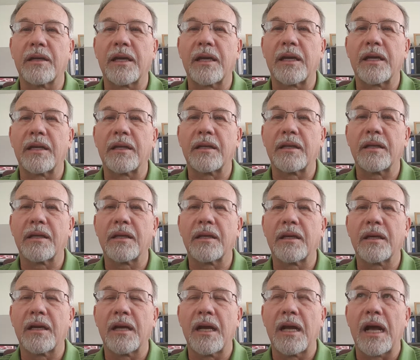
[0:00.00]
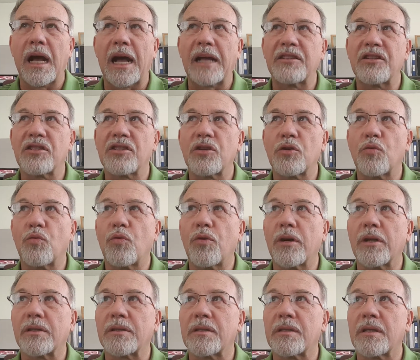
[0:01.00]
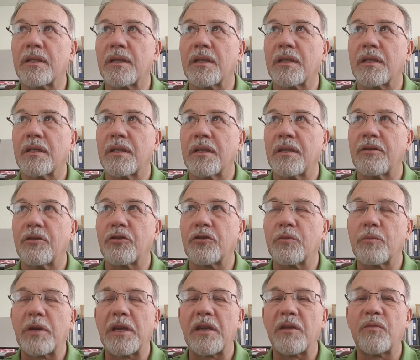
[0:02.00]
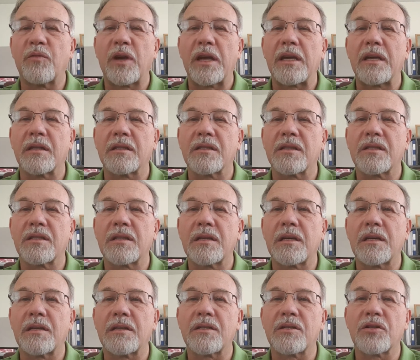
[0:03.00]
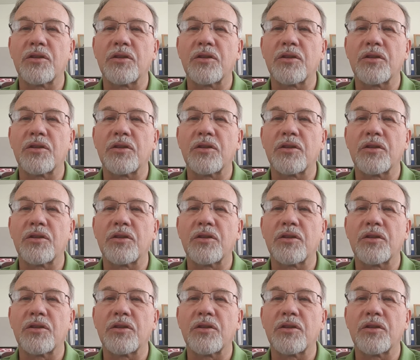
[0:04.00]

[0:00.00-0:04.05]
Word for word: And uh, I just don't want uh, there to be vacant seats.